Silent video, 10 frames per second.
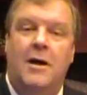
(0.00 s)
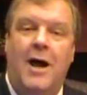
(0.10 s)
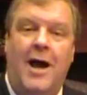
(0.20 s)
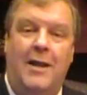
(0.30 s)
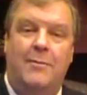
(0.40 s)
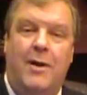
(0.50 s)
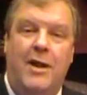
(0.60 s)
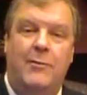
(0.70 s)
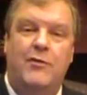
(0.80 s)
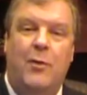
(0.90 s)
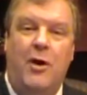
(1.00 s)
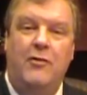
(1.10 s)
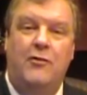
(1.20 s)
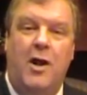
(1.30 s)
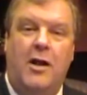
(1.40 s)
Hi, my name is Marty
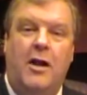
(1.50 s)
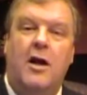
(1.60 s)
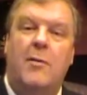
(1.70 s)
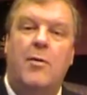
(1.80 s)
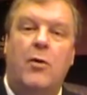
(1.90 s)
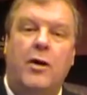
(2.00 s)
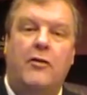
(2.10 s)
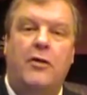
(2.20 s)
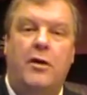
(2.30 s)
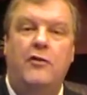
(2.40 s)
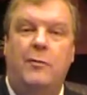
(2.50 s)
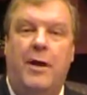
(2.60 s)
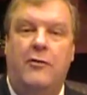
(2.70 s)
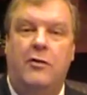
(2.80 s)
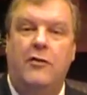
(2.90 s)
Straka. I'm a mortgage loan
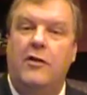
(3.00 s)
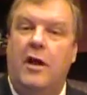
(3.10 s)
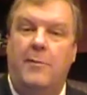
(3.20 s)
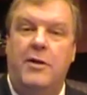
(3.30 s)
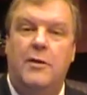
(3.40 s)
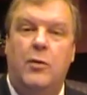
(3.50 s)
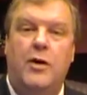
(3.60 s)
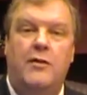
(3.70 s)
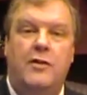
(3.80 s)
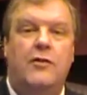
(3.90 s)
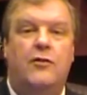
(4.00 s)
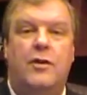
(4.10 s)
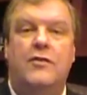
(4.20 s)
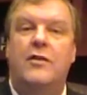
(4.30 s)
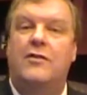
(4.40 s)
specialist. I've been in the mortgage
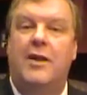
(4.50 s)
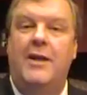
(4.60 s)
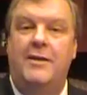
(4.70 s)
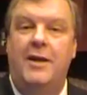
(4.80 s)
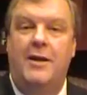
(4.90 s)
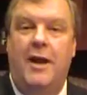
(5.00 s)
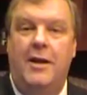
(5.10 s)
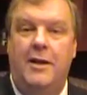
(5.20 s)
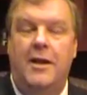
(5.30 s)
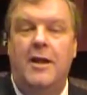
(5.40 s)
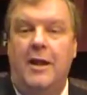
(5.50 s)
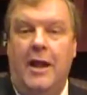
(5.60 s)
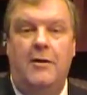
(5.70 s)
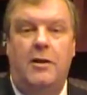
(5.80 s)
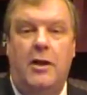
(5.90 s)
industry since 1990,
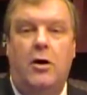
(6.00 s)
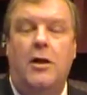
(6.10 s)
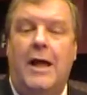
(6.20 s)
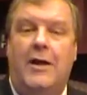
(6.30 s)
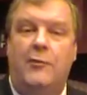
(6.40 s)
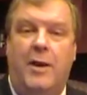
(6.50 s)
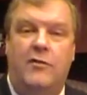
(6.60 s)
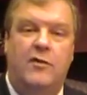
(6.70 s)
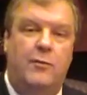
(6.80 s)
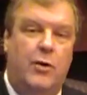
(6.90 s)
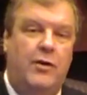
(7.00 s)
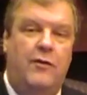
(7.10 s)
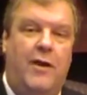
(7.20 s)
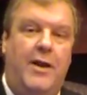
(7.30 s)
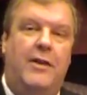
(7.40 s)
handling all aspects of mortgage
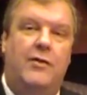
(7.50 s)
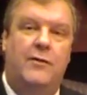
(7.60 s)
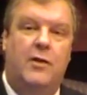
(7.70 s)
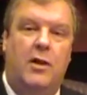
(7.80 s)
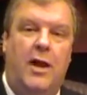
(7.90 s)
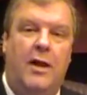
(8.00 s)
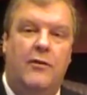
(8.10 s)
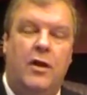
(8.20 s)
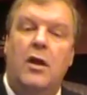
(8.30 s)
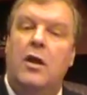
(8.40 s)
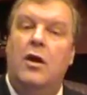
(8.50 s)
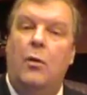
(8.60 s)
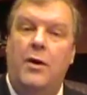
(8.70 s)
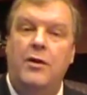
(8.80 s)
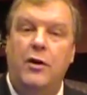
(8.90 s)
financing for clients.
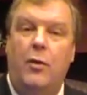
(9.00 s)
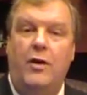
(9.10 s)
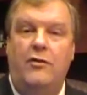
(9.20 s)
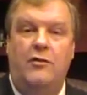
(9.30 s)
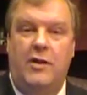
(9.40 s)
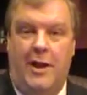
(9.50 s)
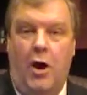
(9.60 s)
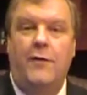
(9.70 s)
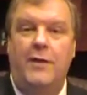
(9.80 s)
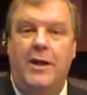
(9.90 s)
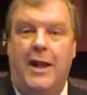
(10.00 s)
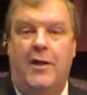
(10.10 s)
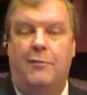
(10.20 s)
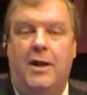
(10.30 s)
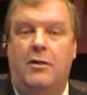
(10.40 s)
One of the questions that I often get
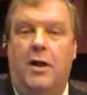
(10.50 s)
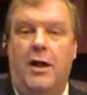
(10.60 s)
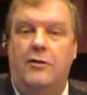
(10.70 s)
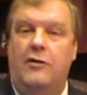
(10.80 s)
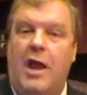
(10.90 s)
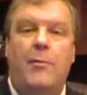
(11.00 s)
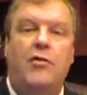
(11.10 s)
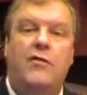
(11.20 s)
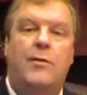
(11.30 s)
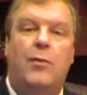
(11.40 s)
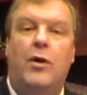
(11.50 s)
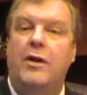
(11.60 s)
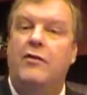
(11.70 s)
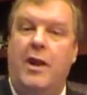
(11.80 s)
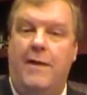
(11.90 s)
asked by clients is how much of a
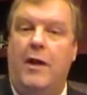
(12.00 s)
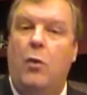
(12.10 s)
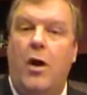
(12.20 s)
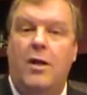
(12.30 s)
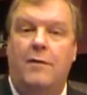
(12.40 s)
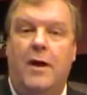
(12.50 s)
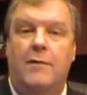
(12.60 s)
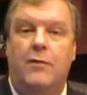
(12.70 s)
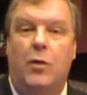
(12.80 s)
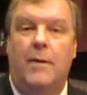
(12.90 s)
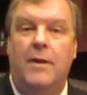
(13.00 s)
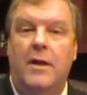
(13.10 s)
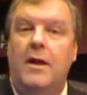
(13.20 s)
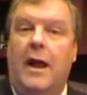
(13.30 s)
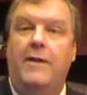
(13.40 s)
mortgage can they qualify for?
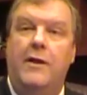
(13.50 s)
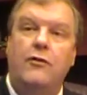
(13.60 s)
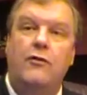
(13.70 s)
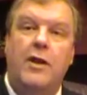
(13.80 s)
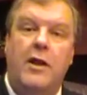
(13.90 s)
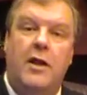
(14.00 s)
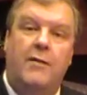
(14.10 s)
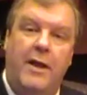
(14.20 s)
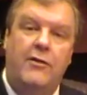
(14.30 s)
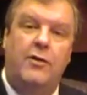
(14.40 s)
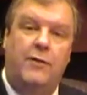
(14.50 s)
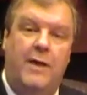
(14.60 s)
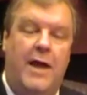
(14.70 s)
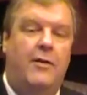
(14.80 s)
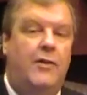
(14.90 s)
And the interesting enough answer for
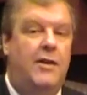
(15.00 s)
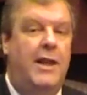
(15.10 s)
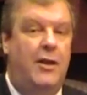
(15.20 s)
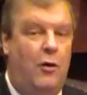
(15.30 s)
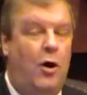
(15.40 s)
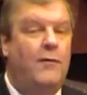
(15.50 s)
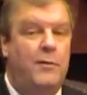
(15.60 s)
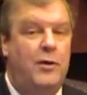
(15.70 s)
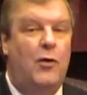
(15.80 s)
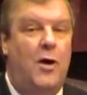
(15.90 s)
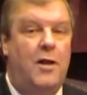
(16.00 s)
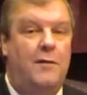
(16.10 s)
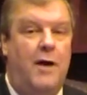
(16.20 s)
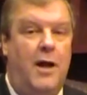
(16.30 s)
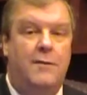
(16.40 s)
that is that they can often be
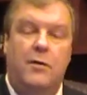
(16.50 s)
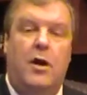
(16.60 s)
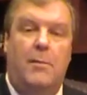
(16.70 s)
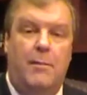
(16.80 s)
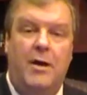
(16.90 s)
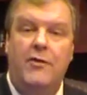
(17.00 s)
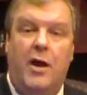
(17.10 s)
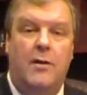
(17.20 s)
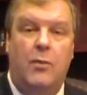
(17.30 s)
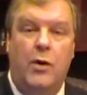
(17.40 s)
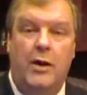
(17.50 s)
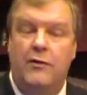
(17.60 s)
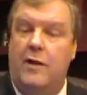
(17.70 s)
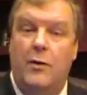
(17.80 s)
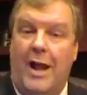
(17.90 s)
qualified for much higher
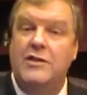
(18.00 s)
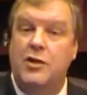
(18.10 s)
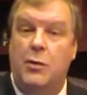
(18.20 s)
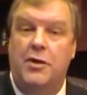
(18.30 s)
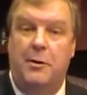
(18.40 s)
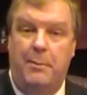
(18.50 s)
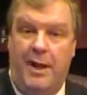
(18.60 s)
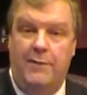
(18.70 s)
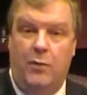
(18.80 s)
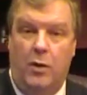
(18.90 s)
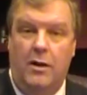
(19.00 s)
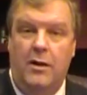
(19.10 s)
mortgage than they're actually willing to pay for.